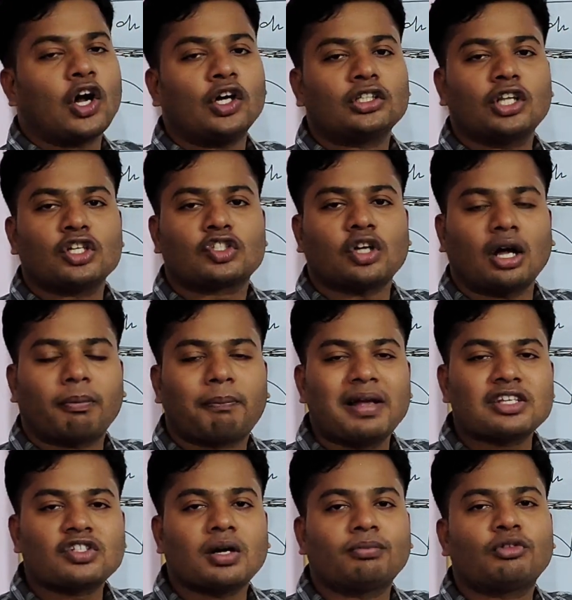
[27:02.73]
on the
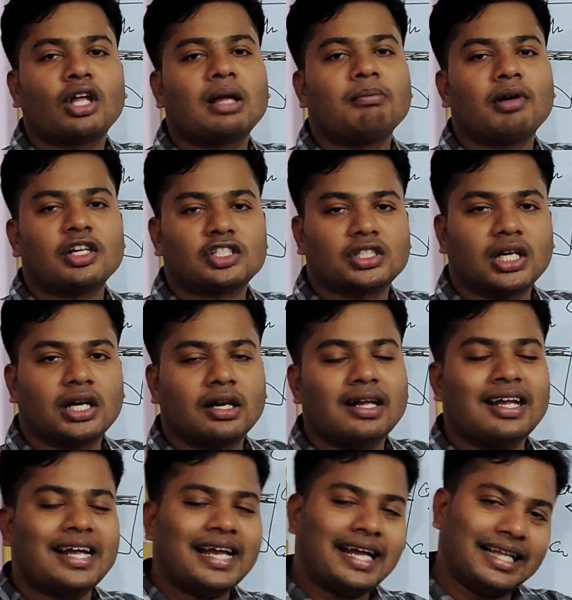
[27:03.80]
surface of the emulsion.
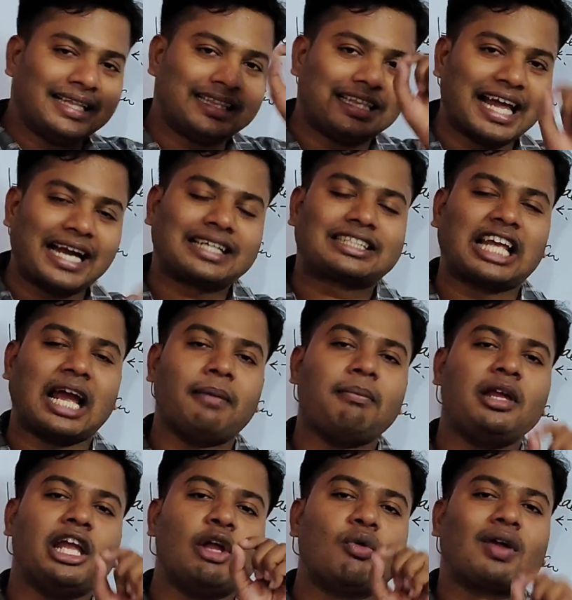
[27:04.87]
In that
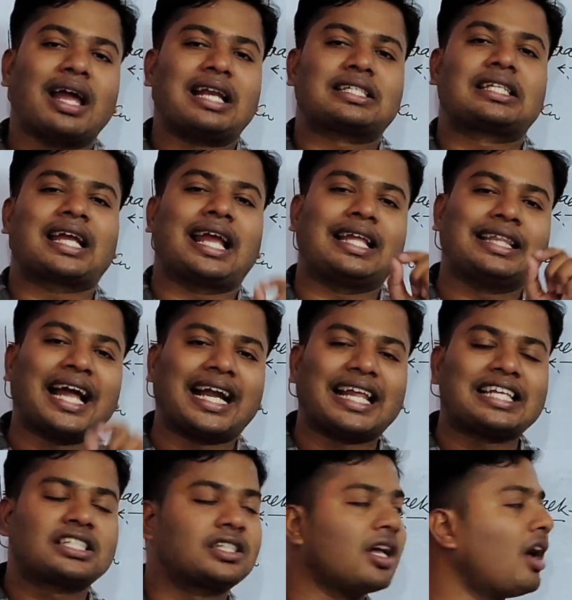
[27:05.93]
time you can say
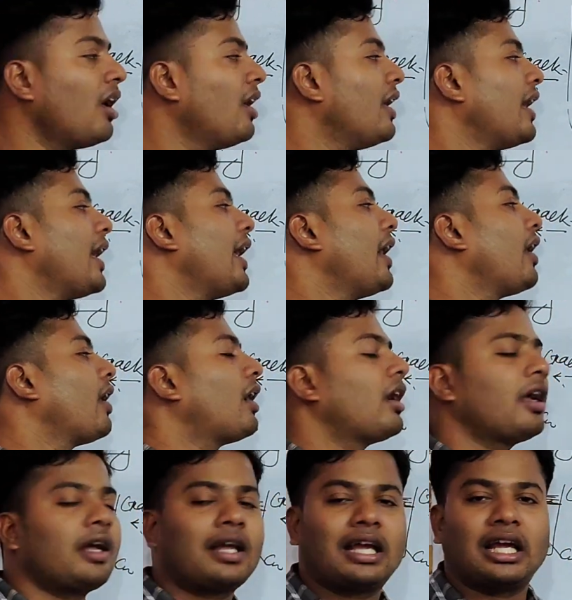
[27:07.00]
that is the
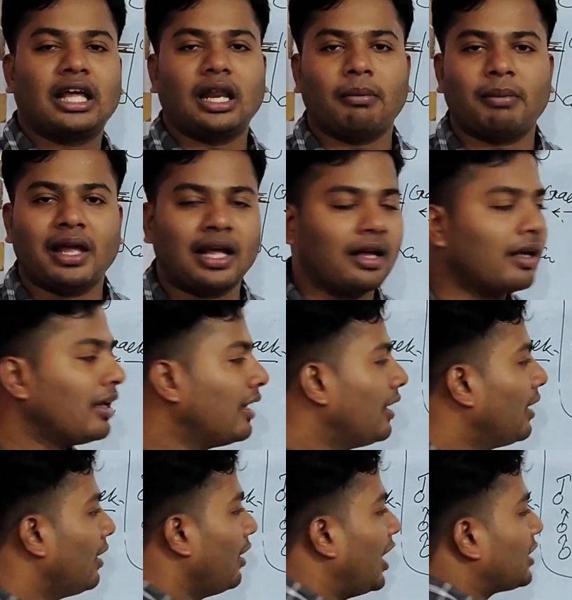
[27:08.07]
creaming.
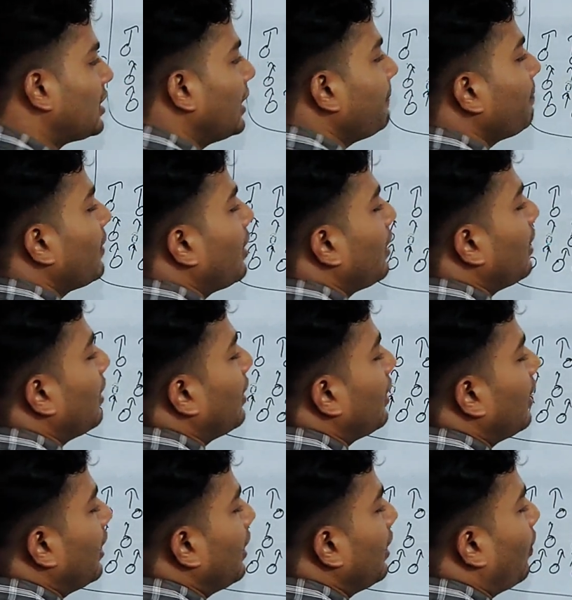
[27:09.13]
Listen,
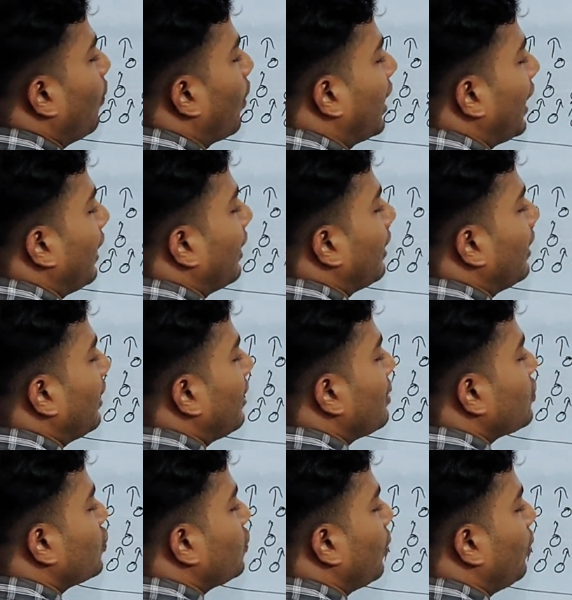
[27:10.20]
okay,
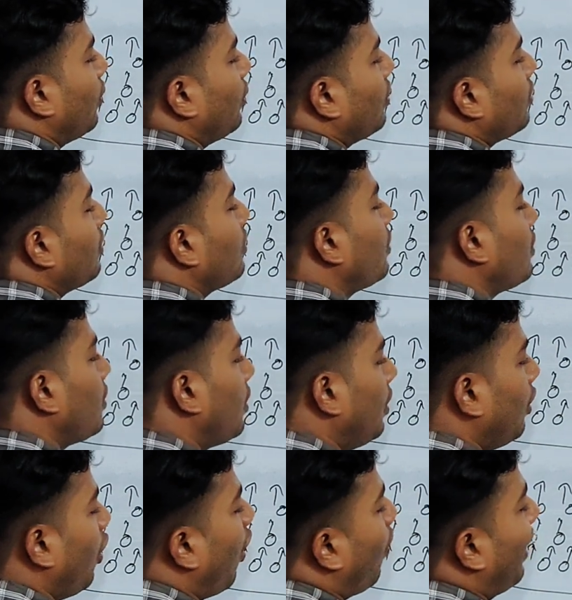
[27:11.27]
so
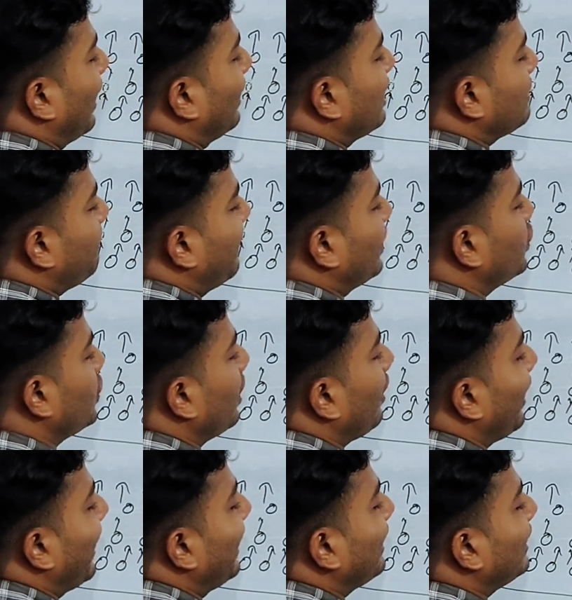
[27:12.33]
look at this
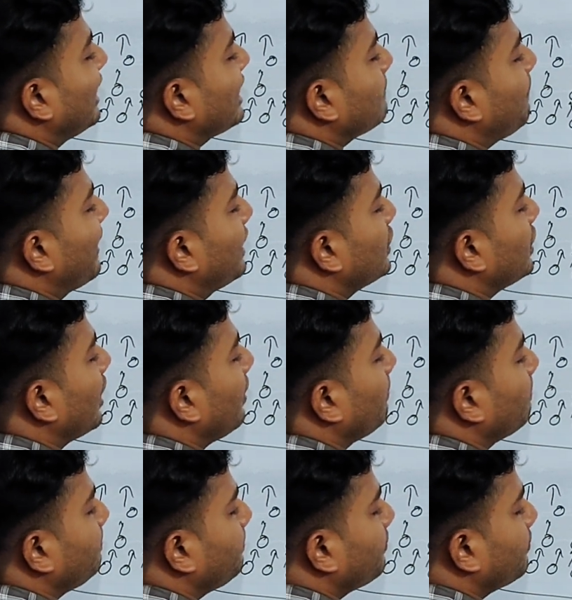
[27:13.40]
picture. In this picture